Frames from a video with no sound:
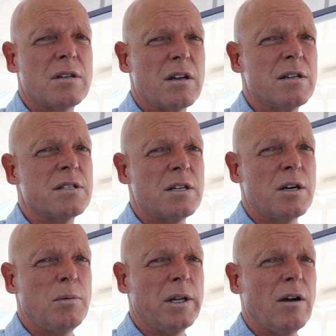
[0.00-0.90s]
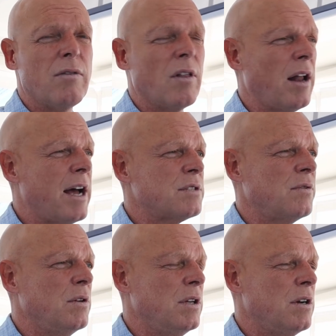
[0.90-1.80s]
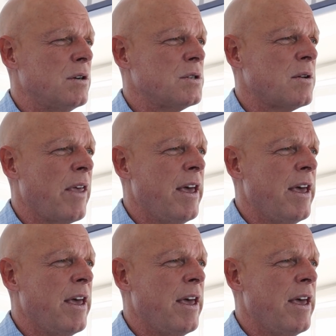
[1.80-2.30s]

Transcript: considerably over the last few years.